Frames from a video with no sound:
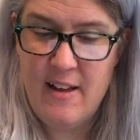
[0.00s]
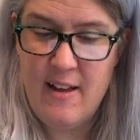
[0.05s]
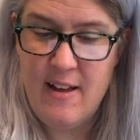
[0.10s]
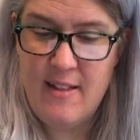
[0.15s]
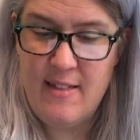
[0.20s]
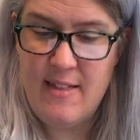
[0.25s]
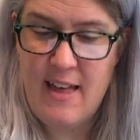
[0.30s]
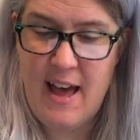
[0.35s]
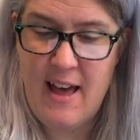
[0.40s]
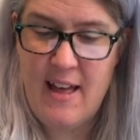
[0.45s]

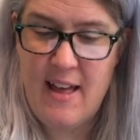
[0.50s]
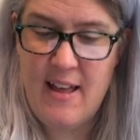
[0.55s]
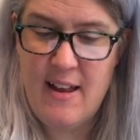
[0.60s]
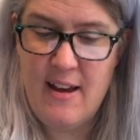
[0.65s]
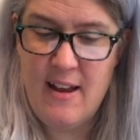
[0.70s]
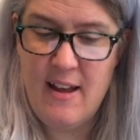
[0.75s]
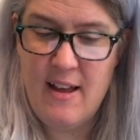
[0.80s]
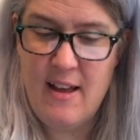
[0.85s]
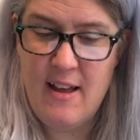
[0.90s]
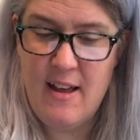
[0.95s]
that
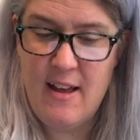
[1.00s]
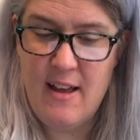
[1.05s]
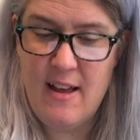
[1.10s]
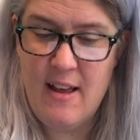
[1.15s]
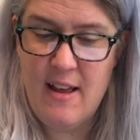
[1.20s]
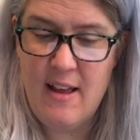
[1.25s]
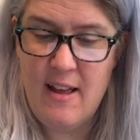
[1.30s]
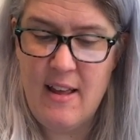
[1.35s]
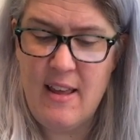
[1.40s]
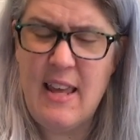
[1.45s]

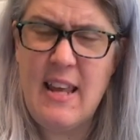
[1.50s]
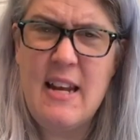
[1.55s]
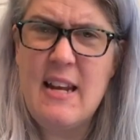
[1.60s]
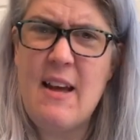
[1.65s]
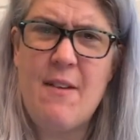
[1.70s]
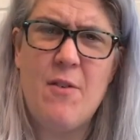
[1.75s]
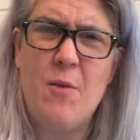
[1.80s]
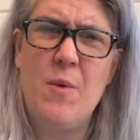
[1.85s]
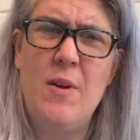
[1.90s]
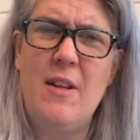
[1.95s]
he
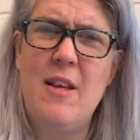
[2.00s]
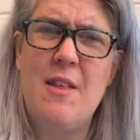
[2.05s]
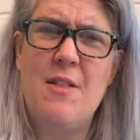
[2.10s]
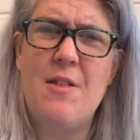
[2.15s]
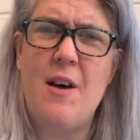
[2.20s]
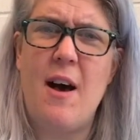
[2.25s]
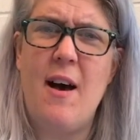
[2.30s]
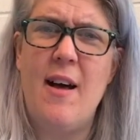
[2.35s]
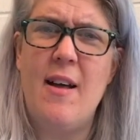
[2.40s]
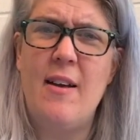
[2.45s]
never really
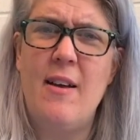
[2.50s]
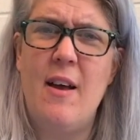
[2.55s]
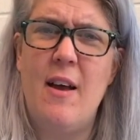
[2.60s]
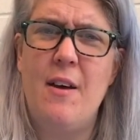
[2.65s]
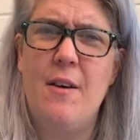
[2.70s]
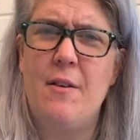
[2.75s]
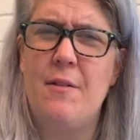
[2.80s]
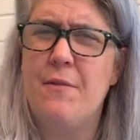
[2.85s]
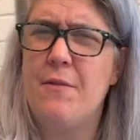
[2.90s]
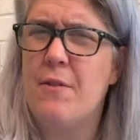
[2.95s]
thought
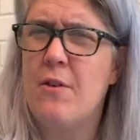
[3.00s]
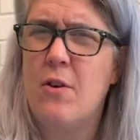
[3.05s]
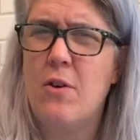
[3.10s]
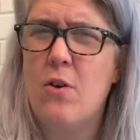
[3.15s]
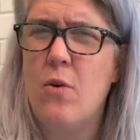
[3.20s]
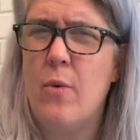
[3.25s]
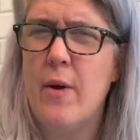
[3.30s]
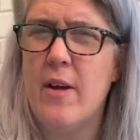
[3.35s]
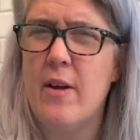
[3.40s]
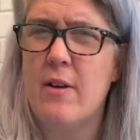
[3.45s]
of
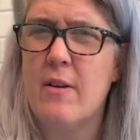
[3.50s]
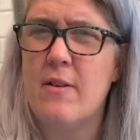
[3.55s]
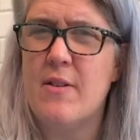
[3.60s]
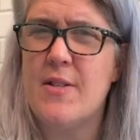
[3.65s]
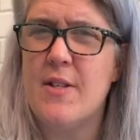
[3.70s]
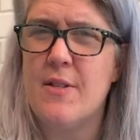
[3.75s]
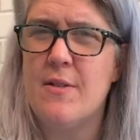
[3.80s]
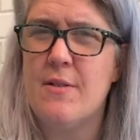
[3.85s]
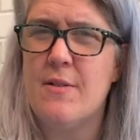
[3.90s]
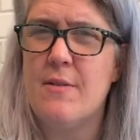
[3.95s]
queers
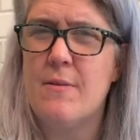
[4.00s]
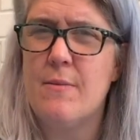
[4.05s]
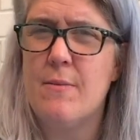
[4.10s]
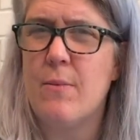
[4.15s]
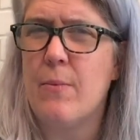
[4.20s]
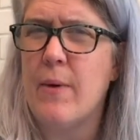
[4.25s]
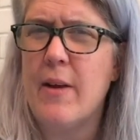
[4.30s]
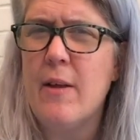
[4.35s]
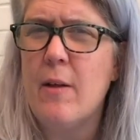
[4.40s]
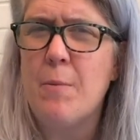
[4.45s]
as
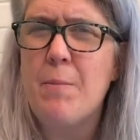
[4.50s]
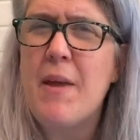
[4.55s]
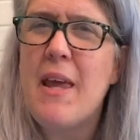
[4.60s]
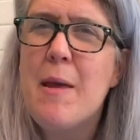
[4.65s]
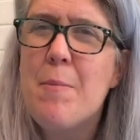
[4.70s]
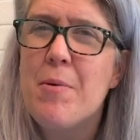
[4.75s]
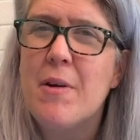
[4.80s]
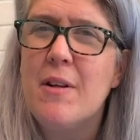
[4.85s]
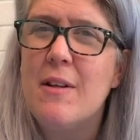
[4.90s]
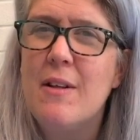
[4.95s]
real
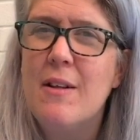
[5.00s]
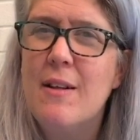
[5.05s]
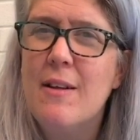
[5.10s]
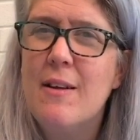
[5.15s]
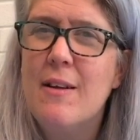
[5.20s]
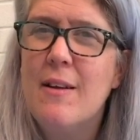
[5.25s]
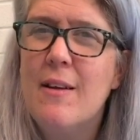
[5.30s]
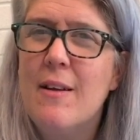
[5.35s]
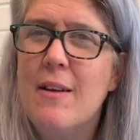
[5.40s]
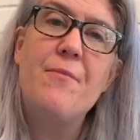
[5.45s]
people.
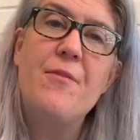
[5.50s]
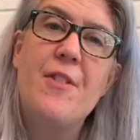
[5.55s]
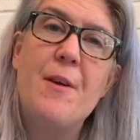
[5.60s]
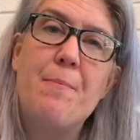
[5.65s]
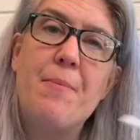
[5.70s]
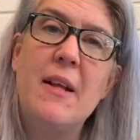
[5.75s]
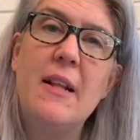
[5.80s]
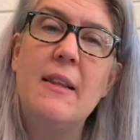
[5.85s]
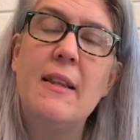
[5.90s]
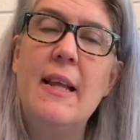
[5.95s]
The
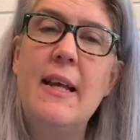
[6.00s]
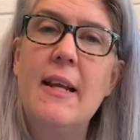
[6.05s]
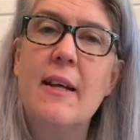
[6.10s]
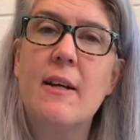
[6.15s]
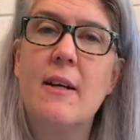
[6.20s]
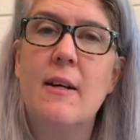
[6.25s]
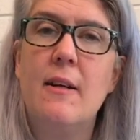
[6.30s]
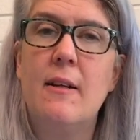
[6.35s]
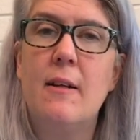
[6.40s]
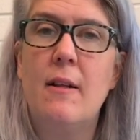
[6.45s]

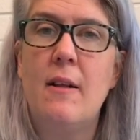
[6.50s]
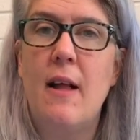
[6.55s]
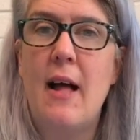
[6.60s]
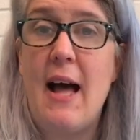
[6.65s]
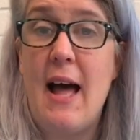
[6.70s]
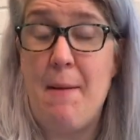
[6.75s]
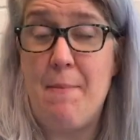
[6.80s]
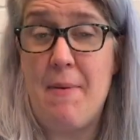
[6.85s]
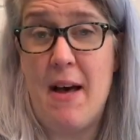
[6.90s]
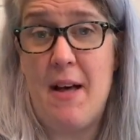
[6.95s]
political
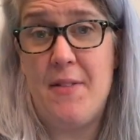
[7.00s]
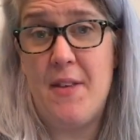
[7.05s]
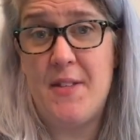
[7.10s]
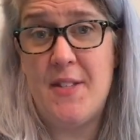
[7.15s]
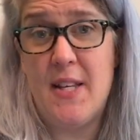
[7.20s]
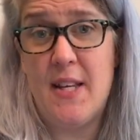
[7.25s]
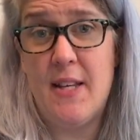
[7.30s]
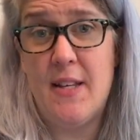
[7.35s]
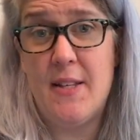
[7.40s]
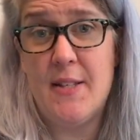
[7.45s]

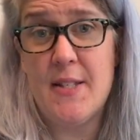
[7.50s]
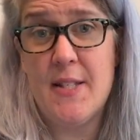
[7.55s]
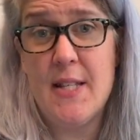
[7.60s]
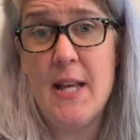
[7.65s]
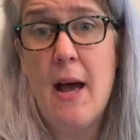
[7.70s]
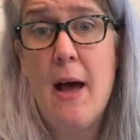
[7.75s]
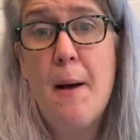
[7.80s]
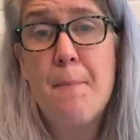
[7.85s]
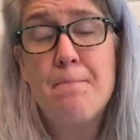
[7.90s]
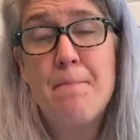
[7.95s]
hypothesis
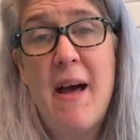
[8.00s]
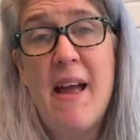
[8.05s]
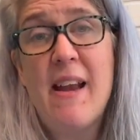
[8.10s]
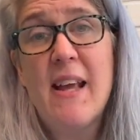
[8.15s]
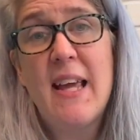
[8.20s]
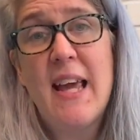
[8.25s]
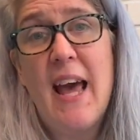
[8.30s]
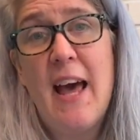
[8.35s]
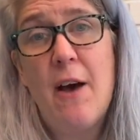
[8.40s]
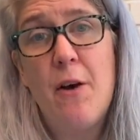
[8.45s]
might
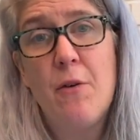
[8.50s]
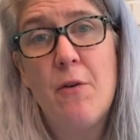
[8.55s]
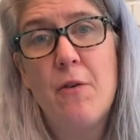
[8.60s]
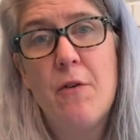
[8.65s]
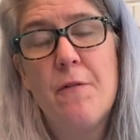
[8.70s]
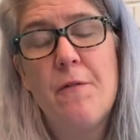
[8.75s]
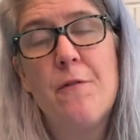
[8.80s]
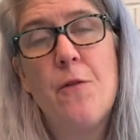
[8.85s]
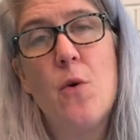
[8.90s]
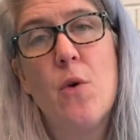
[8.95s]
account
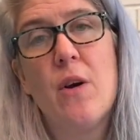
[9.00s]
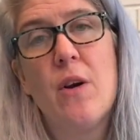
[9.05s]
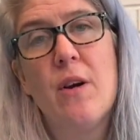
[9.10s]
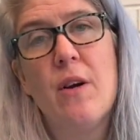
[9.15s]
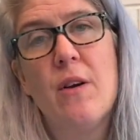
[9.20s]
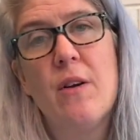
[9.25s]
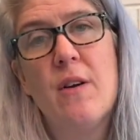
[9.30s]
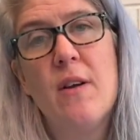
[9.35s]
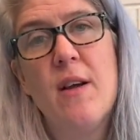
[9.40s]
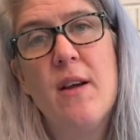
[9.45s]

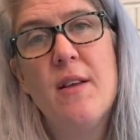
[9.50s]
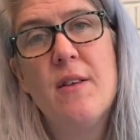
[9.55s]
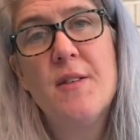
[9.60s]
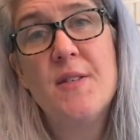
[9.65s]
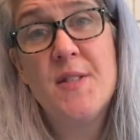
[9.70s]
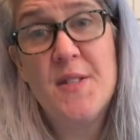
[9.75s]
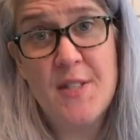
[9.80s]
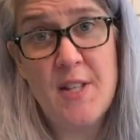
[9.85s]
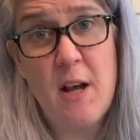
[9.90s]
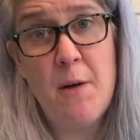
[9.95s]
for
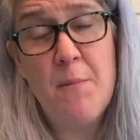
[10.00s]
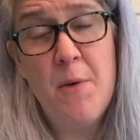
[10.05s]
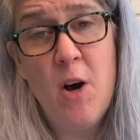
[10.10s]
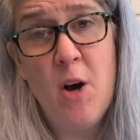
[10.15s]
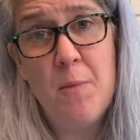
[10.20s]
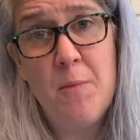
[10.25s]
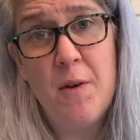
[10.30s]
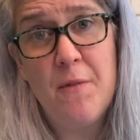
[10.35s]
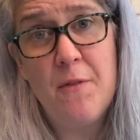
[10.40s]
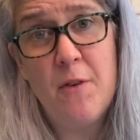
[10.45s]
some
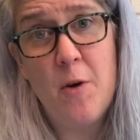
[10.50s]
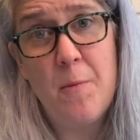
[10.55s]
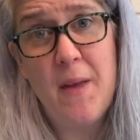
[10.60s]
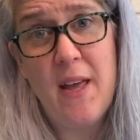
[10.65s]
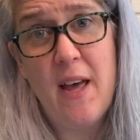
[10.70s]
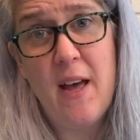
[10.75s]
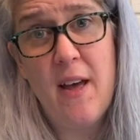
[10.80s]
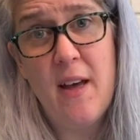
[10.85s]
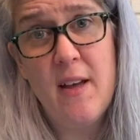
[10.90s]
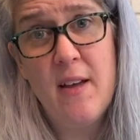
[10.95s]

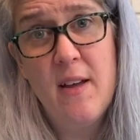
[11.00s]
homophobia.